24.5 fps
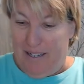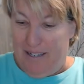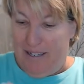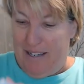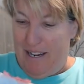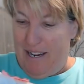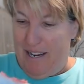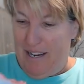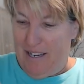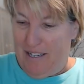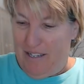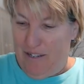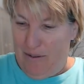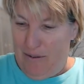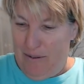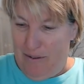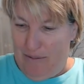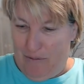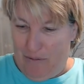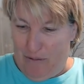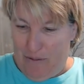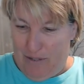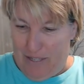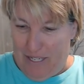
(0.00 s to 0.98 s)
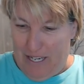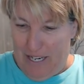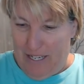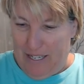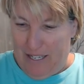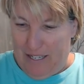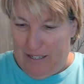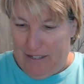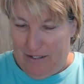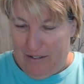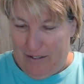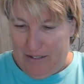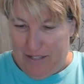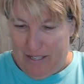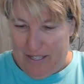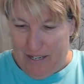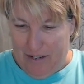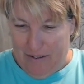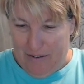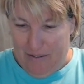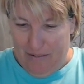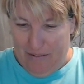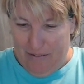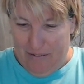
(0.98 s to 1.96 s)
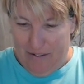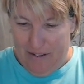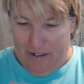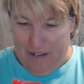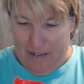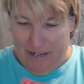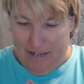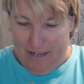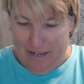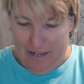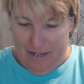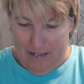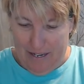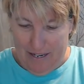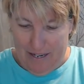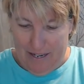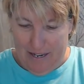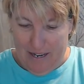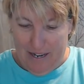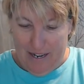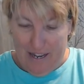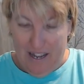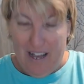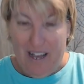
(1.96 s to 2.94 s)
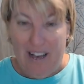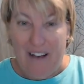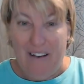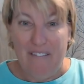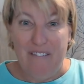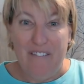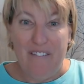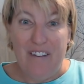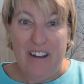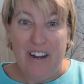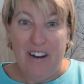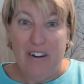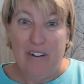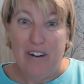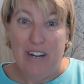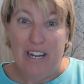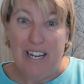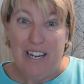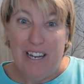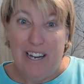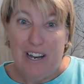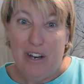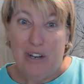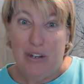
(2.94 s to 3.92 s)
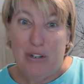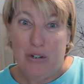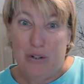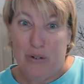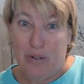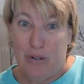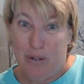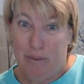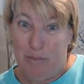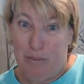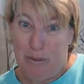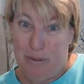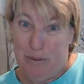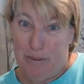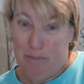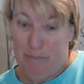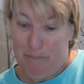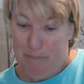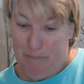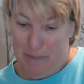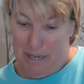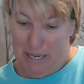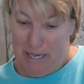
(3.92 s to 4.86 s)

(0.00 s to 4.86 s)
And you have created yourself a very durable bean